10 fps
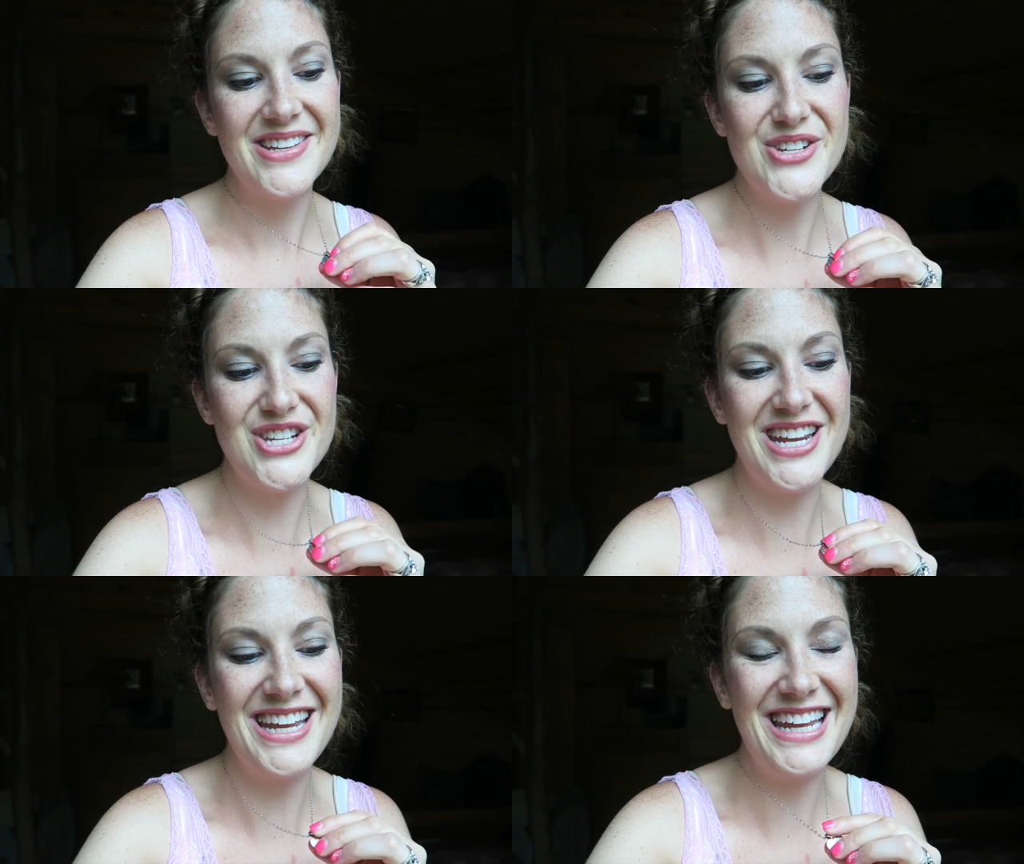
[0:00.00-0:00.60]

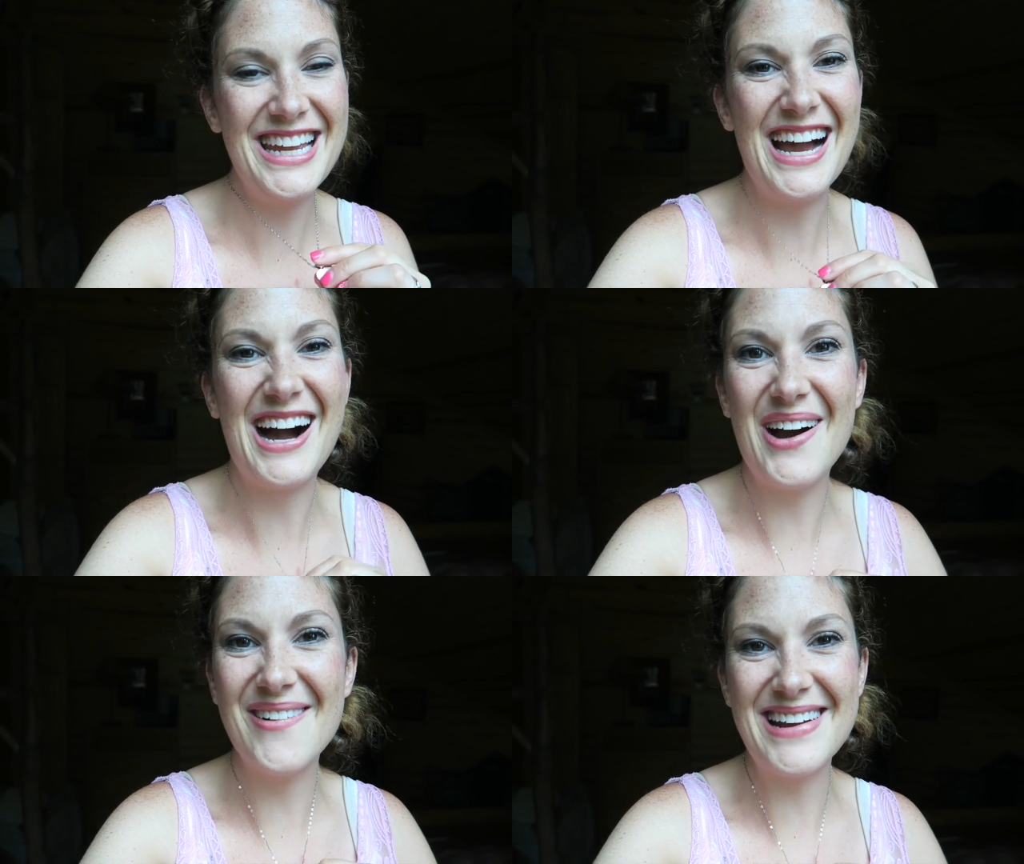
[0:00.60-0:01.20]
she
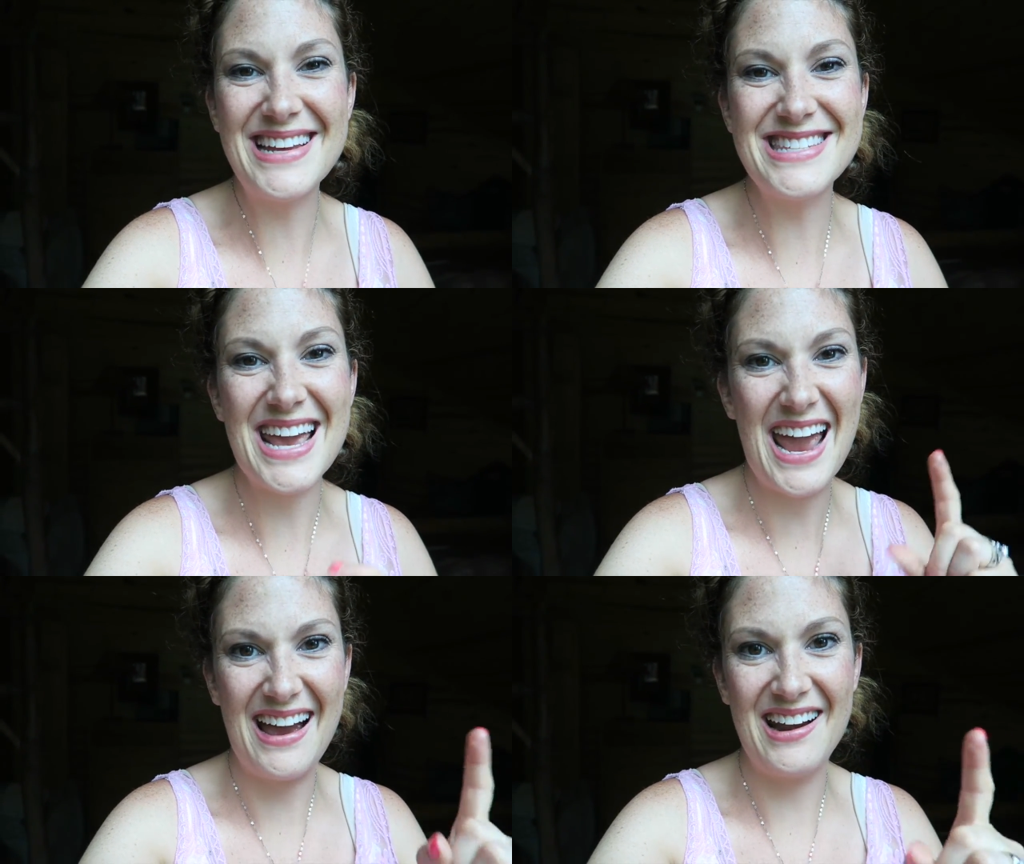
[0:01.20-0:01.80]
always
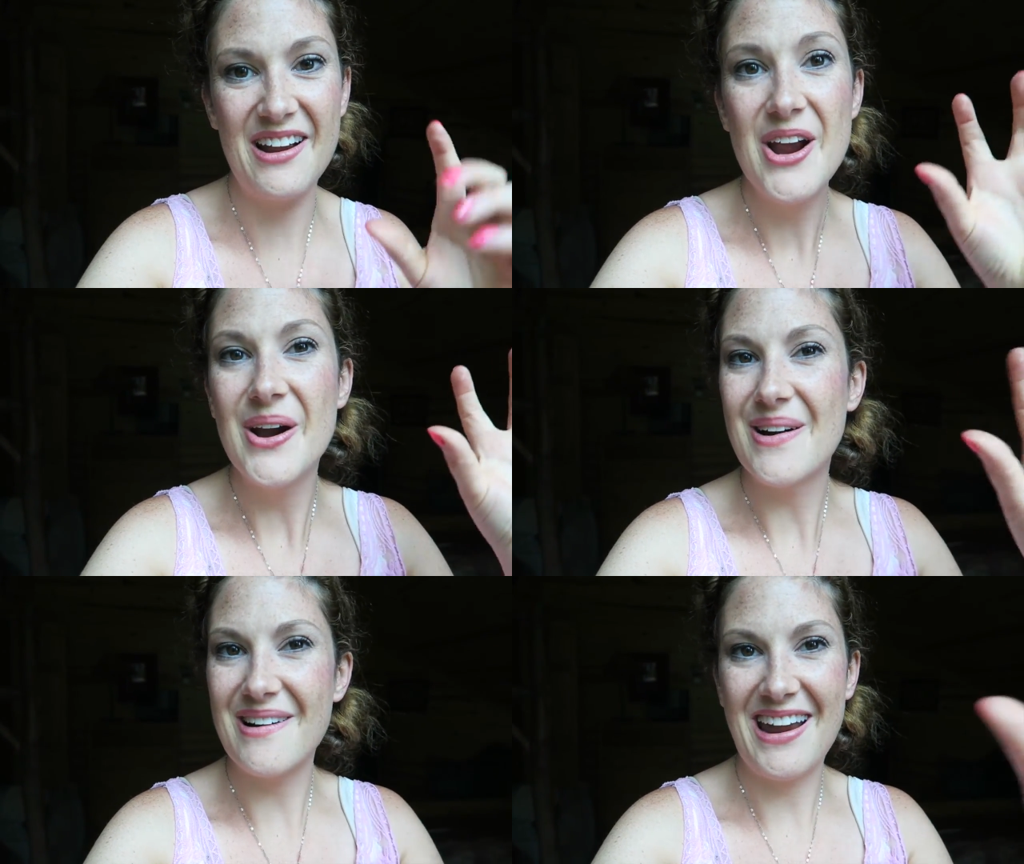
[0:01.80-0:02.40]
had
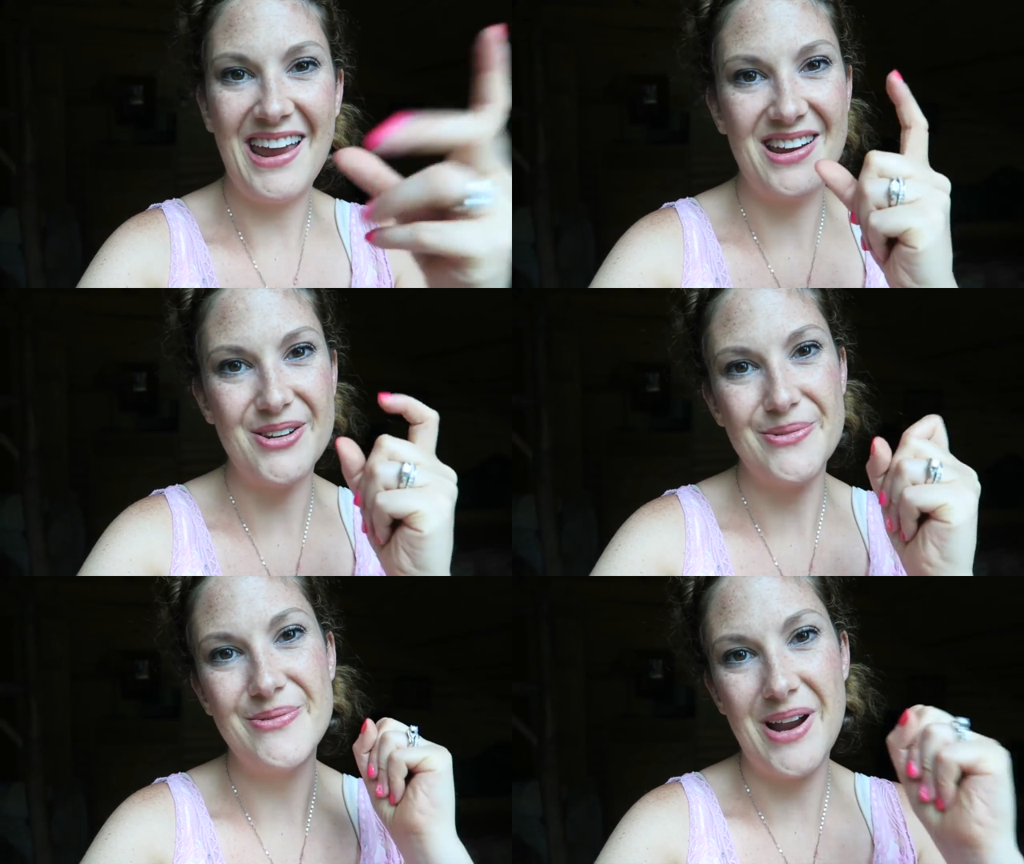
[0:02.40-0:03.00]
her
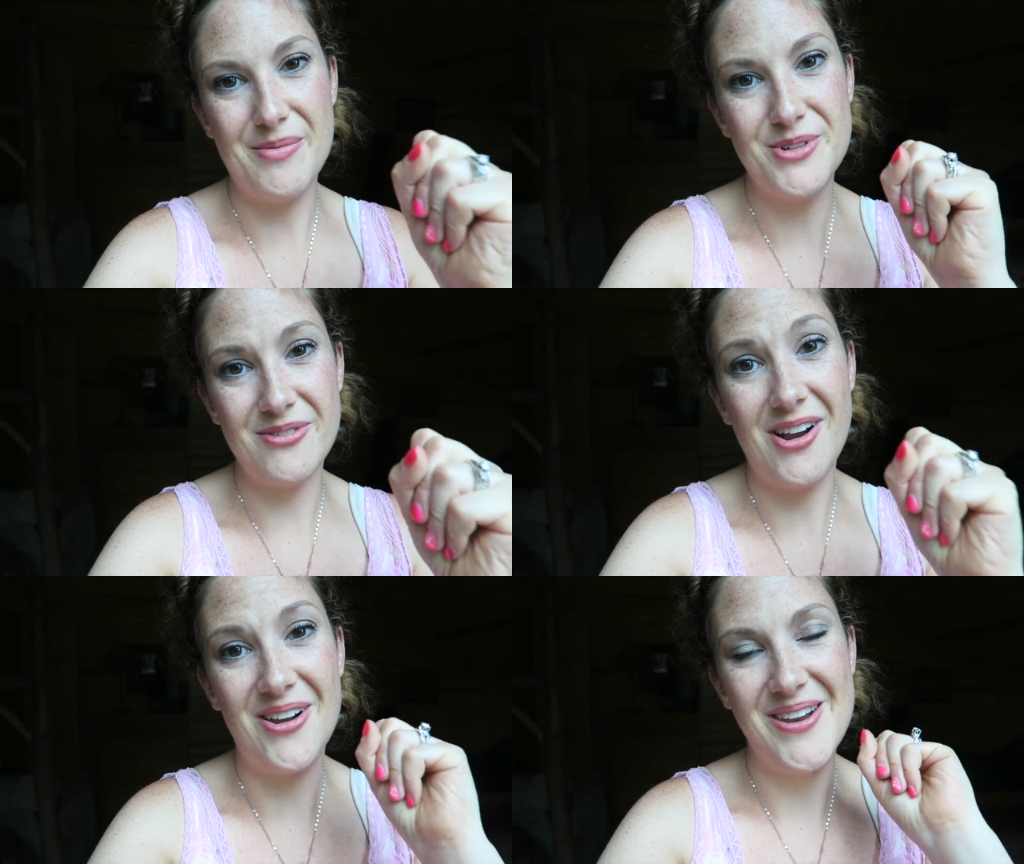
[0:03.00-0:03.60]
hand wrapped
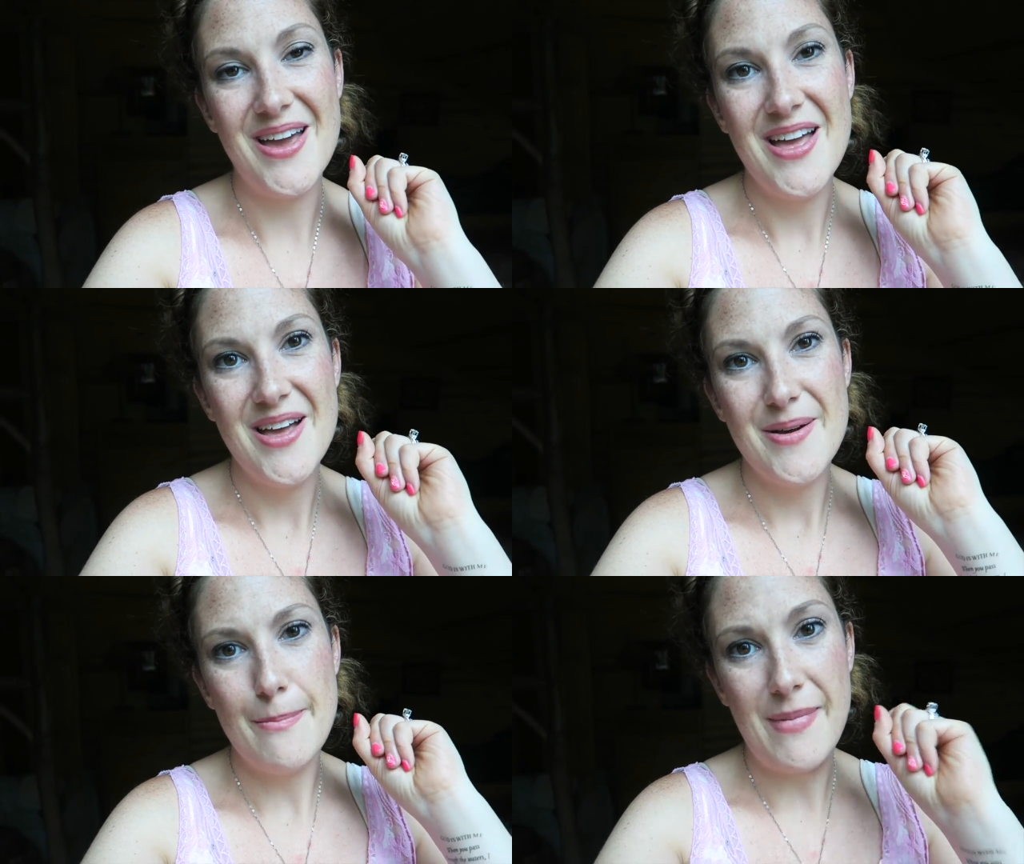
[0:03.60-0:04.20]
around
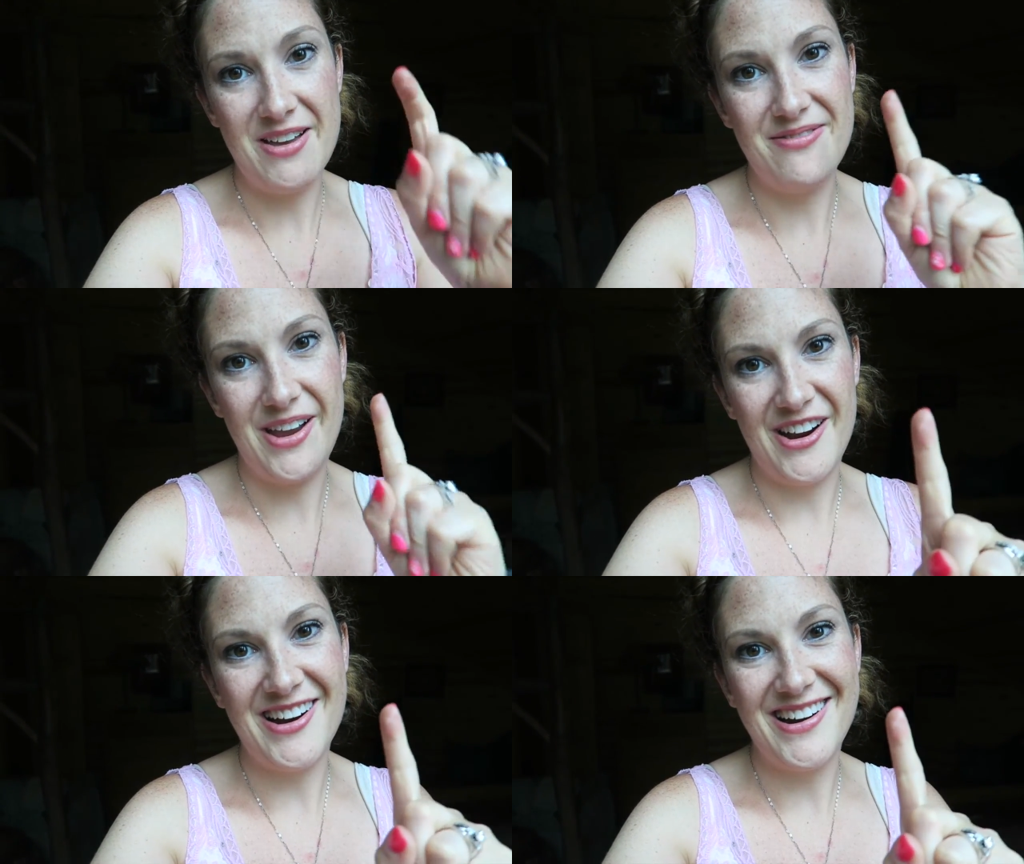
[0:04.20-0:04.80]
my
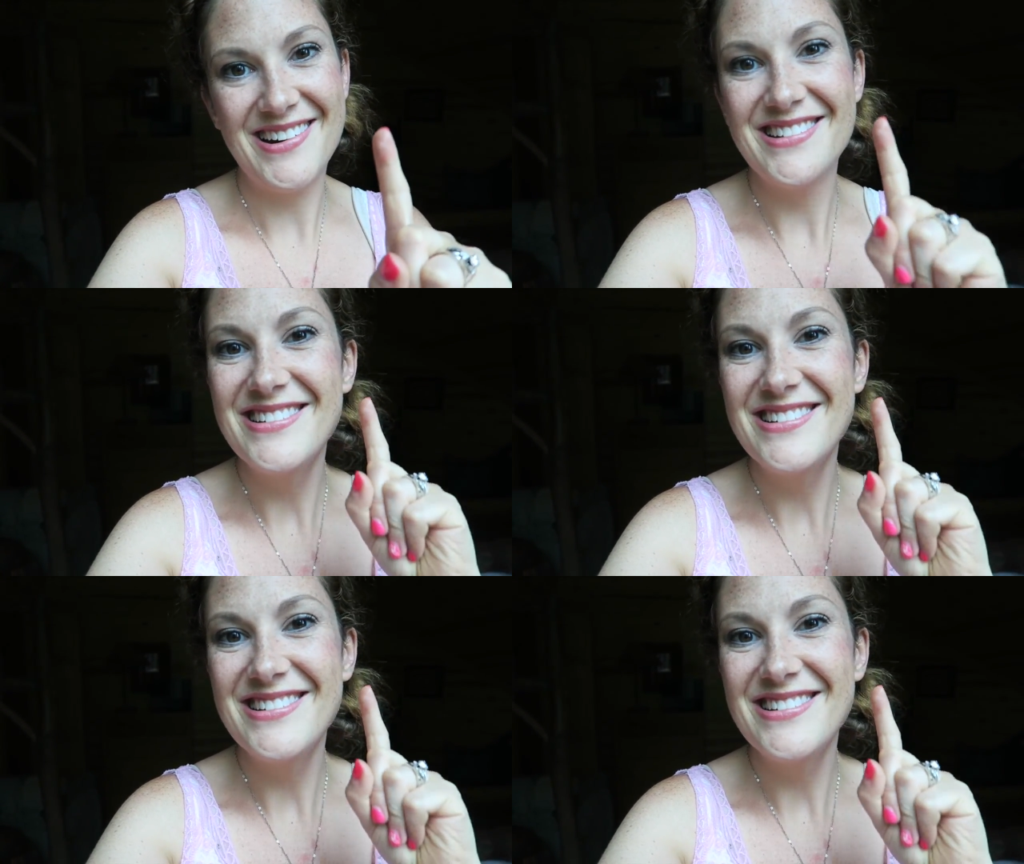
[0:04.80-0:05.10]
finger.